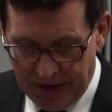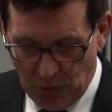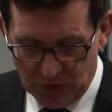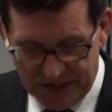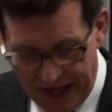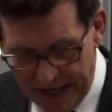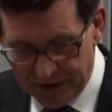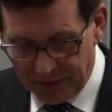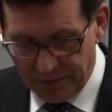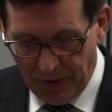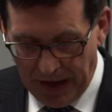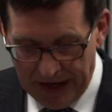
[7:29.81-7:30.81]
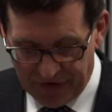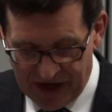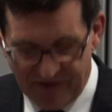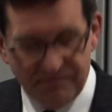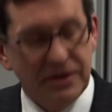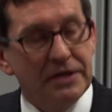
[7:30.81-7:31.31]
was handed by the
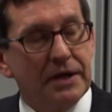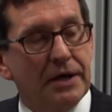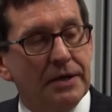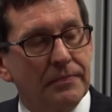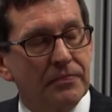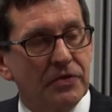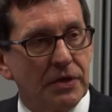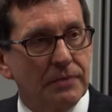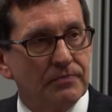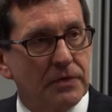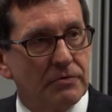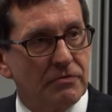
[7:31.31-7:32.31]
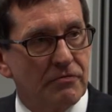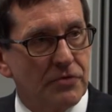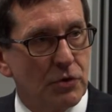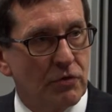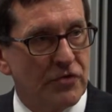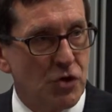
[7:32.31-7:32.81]
government the
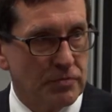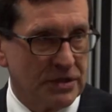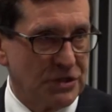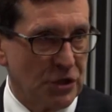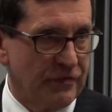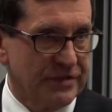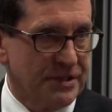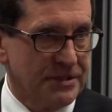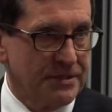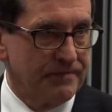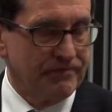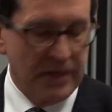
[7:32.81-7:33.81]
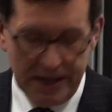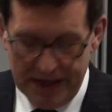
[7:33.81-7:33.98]
review of human services.